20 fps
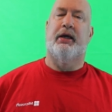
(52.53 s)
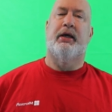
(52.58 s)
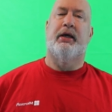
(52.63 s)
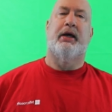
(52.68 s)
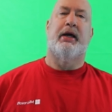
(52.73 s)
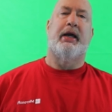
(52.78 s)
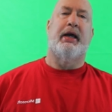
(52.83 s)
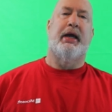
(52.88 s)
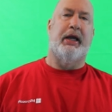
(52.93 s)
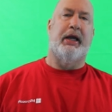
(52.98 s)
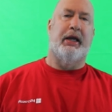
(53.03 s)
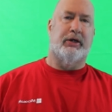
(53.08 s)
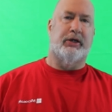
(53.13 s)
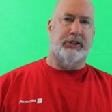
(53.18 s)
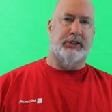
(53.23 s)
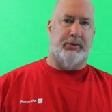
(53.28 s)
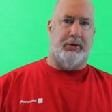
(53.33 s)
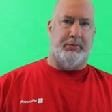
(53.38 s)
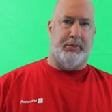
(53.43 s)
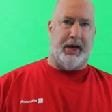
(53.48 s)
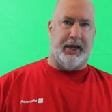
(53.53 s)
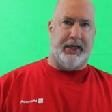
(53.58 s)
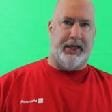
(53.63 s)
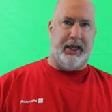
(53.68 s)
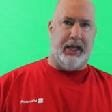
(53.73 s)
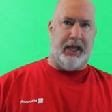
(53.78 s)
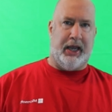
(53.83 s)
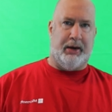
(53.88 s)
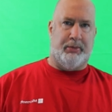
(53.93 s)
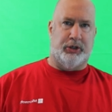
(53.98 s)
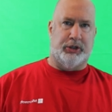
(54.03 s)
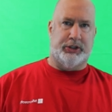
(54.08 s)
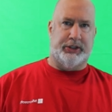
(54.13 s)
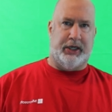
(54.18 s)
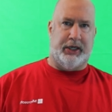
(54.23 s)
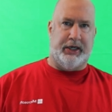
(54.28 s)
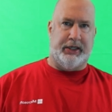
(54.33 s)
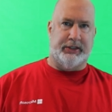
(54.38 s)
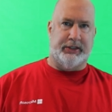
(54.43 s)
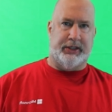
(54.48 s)
here are some of my camera
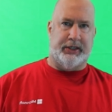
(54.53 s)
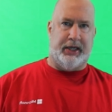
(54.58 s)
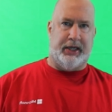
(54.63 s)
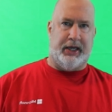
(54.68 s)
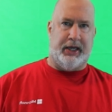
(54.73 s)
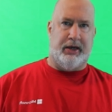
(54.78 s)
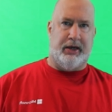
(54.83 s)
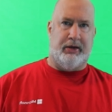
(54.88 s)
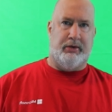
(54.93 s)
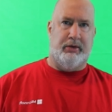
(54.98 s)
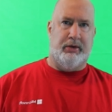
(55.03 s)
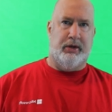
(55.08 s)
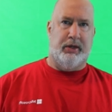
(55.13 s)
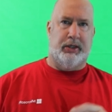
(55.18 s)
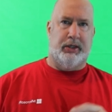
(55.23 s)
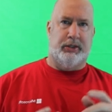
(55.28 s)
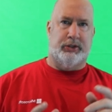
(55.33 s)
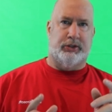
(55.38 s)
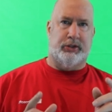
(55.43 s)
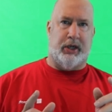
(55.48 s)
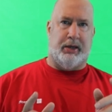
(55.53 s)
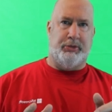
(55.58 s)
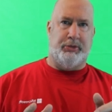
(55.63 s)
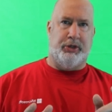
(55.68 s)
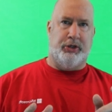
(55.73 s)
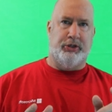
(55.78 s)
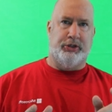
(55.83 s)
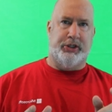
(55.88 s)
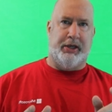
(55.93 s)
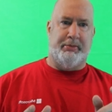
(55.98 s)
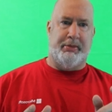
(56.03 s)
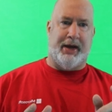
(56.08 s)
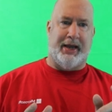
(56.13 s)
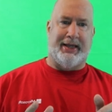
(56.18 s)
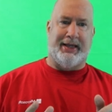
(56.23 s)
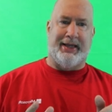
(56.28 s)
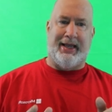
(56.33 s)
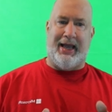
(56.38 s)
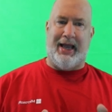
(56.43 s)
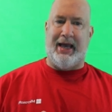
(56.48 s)
settings now. So I'm using my
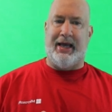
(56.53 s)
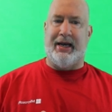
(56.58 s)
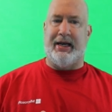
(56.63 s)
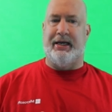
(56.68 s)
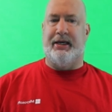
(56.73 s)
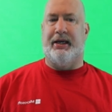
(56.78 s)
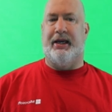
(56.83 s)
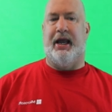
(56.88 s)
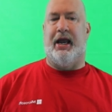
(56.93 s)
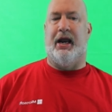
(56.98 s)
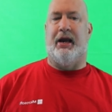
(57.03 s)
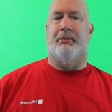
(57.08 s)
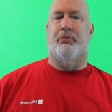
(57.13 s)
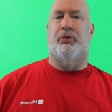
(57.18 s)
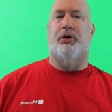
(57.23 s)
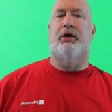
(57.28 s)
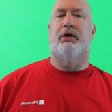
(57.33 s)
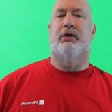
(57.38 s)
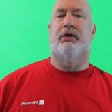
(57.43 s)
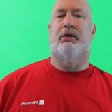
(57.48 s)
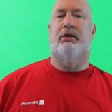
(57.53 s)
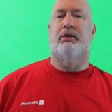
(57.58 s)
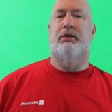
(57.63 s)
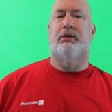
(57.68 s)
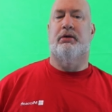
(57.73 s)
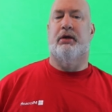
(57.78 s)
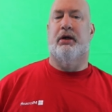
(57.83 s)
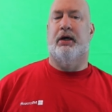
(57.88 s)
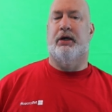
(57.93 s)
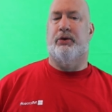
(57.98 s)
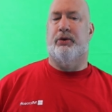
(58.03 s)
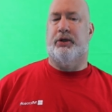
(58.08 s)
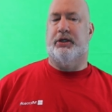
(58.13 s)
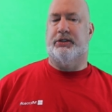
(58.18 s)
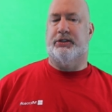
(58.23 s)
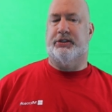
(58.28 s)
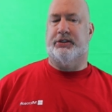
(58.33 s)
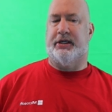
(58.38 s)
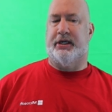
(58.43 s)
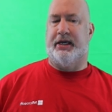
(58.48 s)
Canon camera I know it
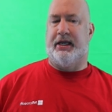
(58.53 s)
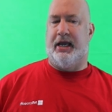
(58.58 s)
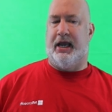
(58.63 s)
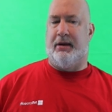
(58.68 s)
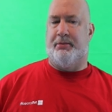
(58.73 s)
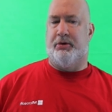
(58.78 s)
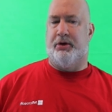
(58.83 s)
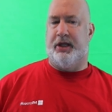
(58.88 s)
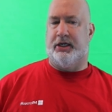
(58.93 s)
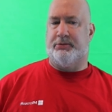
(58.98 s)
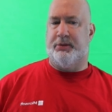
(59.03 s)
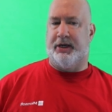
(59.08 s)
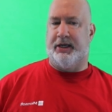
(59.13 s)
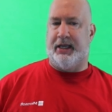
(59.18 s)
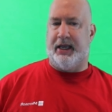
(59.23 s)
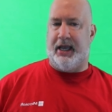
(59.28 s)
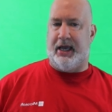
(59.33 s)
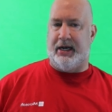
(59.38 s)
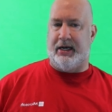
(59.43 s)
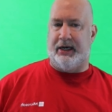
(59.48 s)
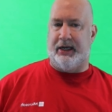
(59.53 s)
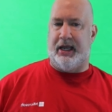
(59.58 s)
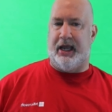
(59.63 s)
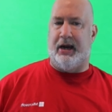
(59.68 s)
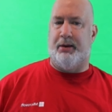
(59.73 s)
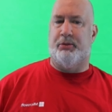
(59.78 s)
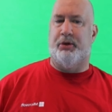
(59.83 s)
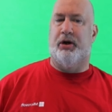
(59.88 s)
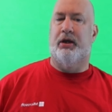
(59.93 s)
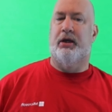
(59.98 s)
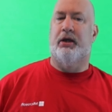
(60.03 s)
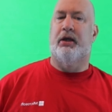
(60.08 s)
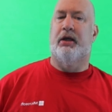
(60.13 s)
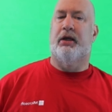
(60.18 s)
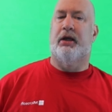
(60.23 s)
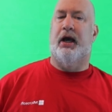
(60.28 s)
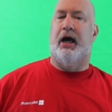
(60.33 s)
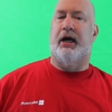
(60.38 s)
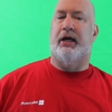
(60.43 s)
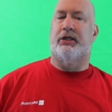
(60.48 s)
doesn't say camera, that's my Canon camera.
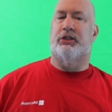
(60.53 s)
I could